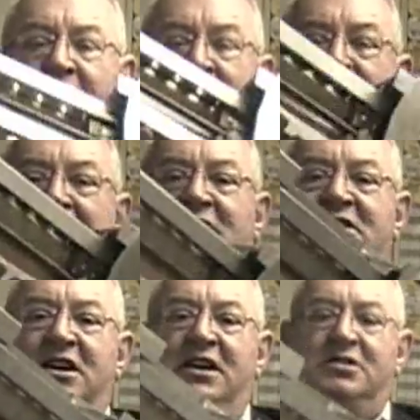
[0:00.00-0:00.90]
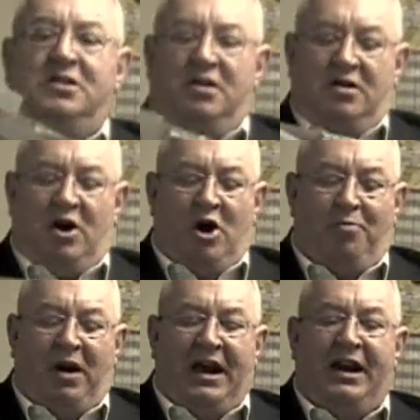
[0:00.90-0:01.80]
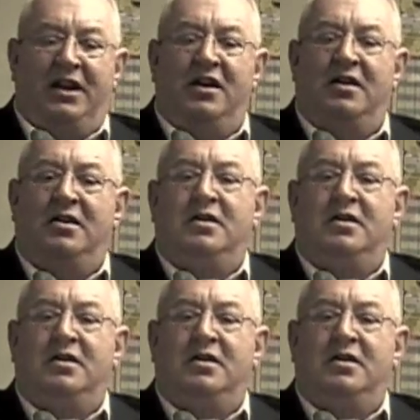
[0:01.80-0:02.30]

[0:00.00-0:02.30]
In these discs are planted